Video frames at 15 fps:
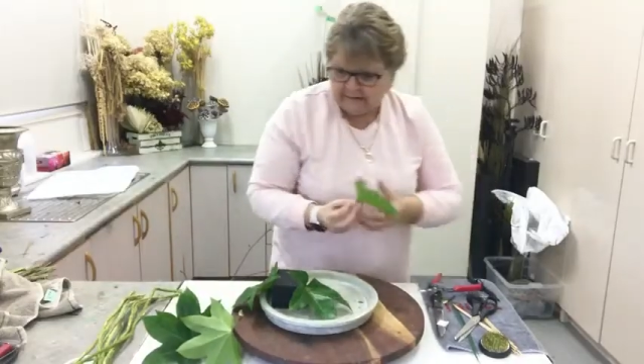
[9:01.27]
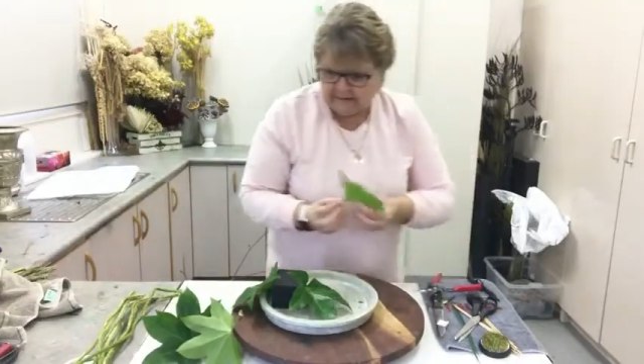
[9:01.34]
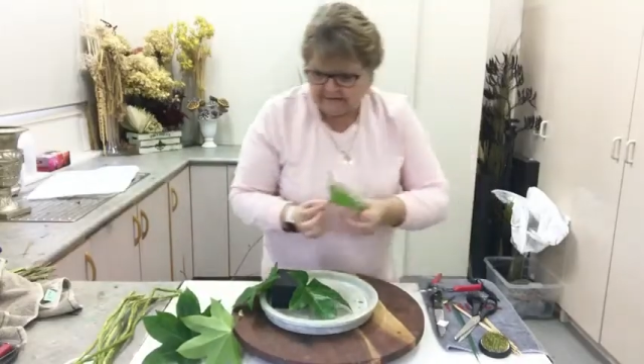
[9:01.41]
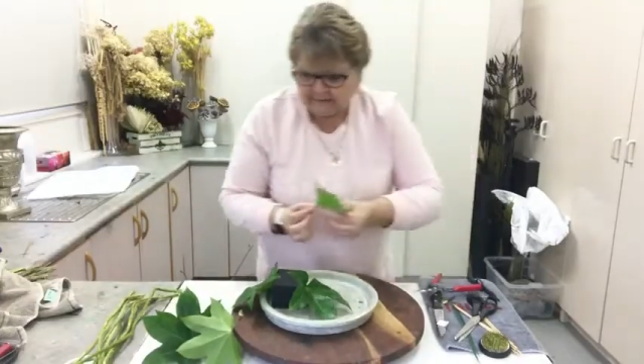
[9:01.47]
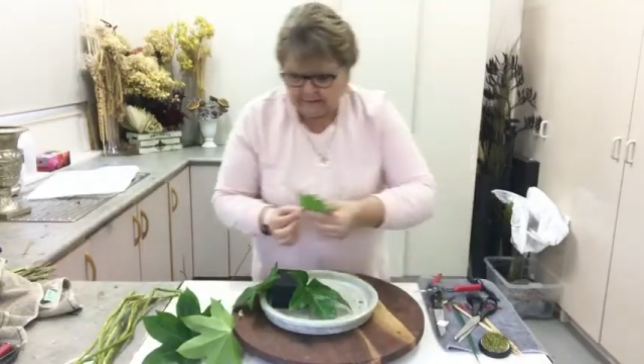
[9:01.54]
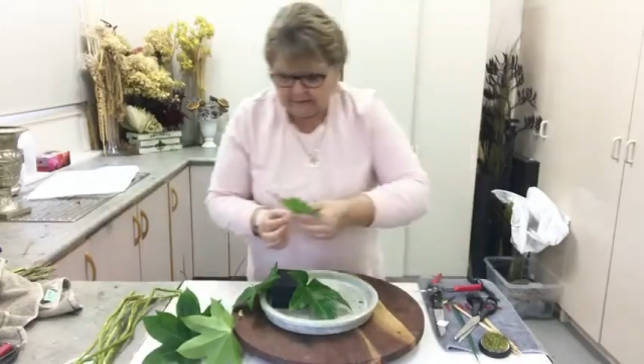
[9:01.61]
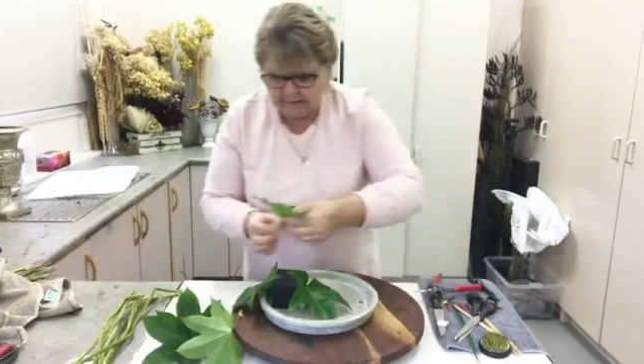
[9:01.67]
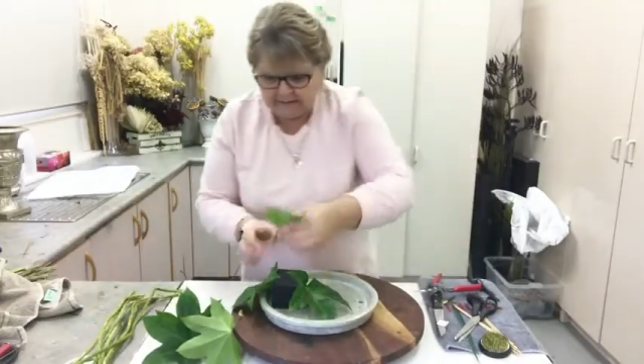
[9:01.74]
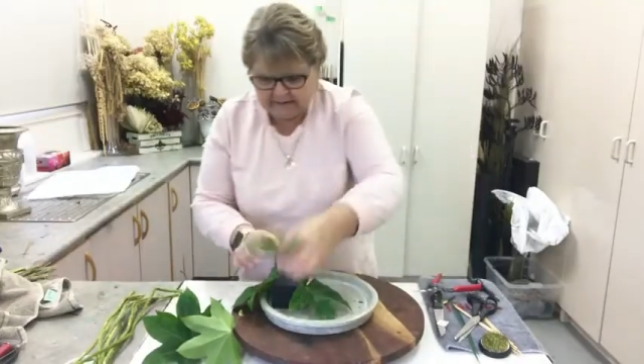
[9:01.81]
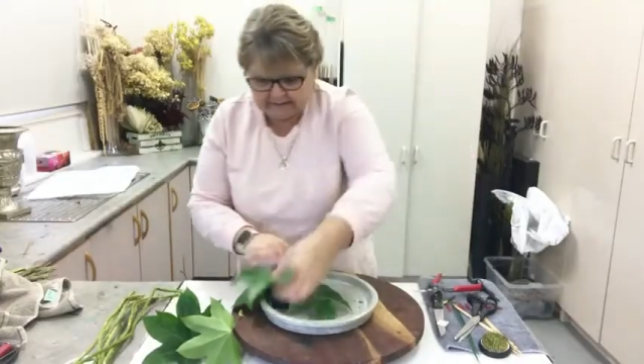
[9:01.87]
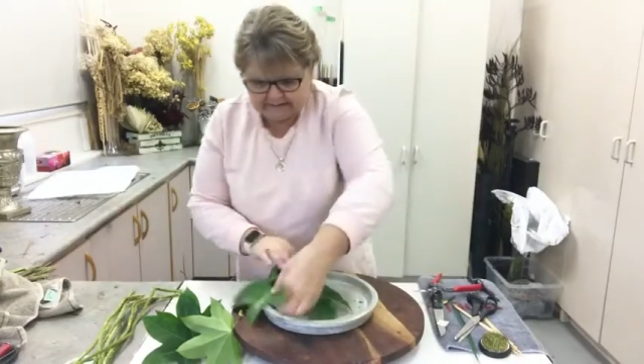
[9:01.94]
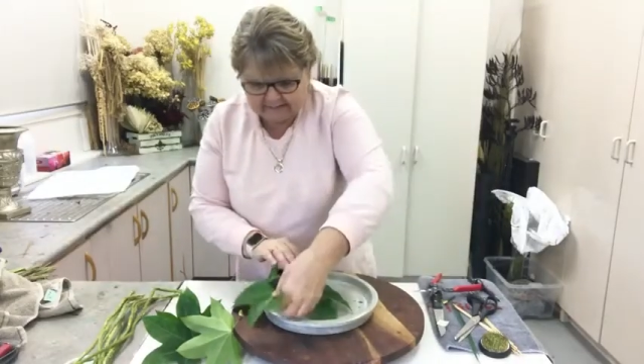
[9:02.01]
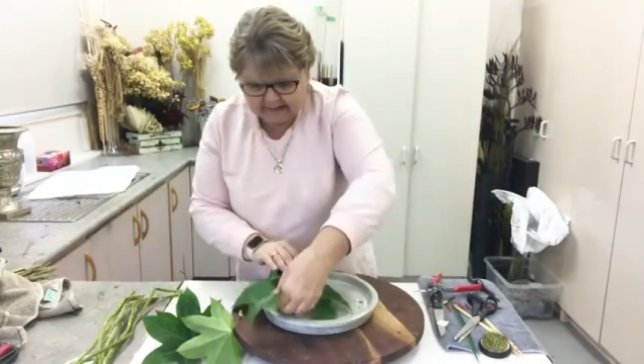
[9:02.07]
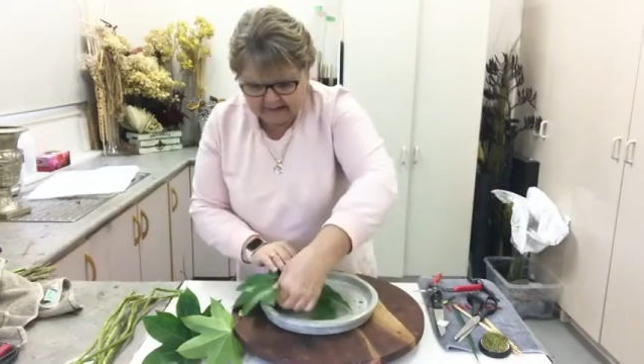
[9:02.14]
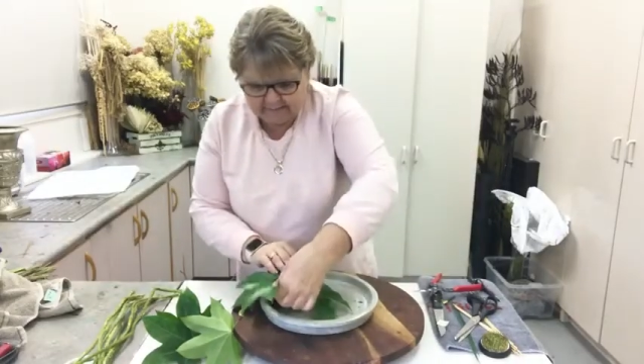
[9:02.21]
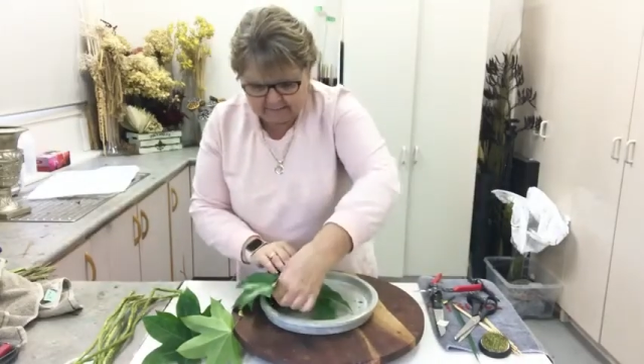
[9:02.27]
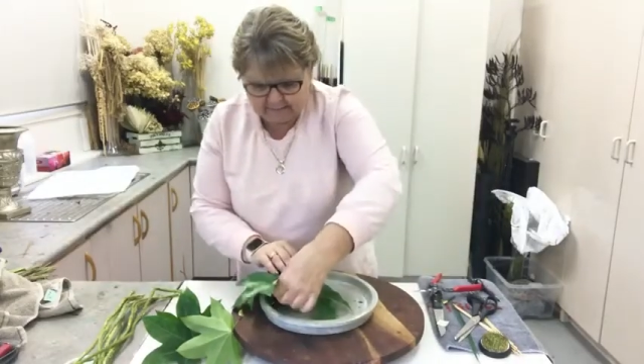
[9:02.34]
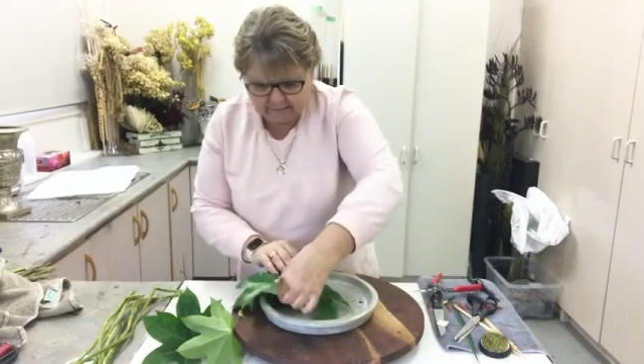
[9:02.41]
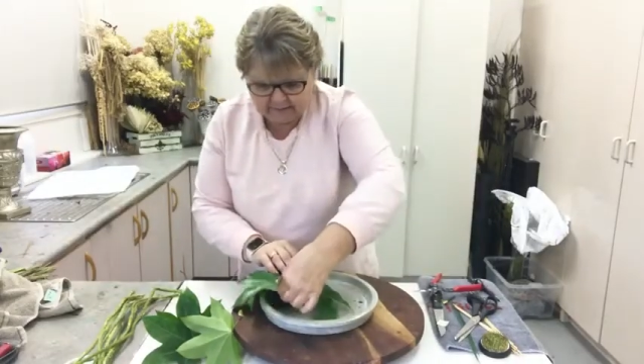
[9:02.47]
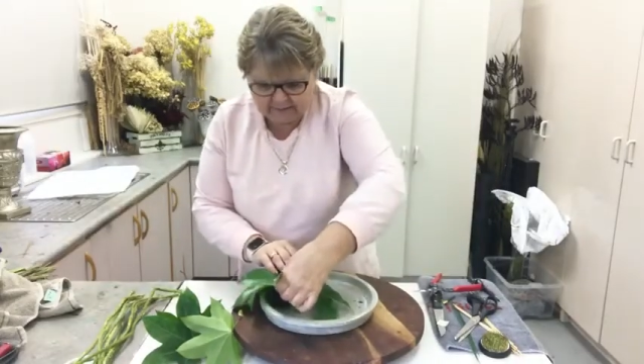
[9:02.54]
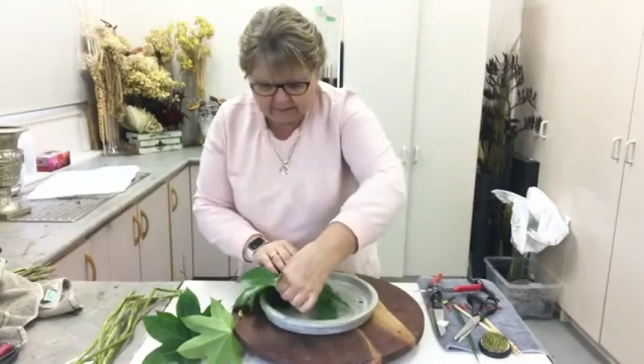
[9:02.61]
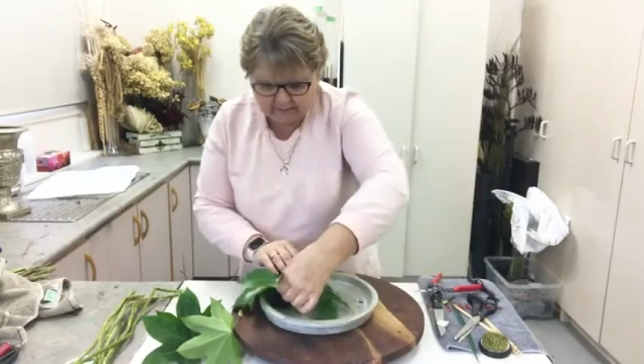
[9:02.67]
This one will be the same.
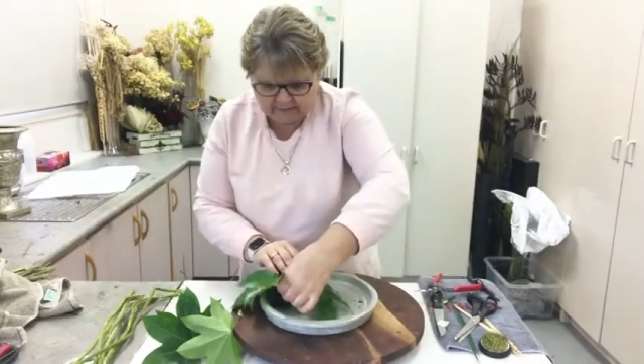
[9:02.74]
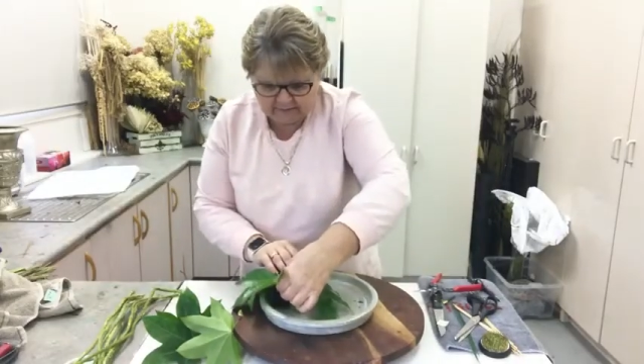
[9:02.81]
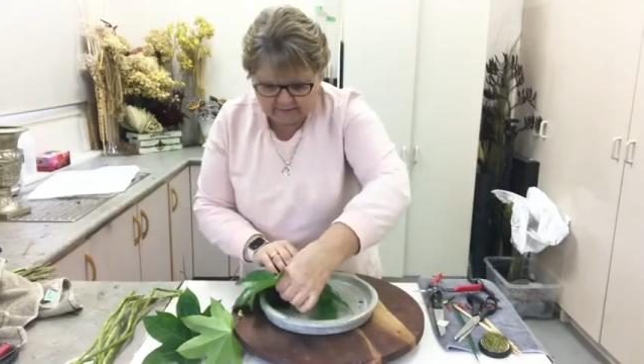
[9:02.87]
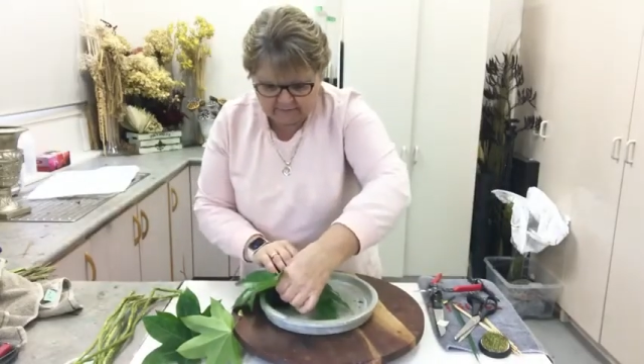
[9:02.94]
Put that one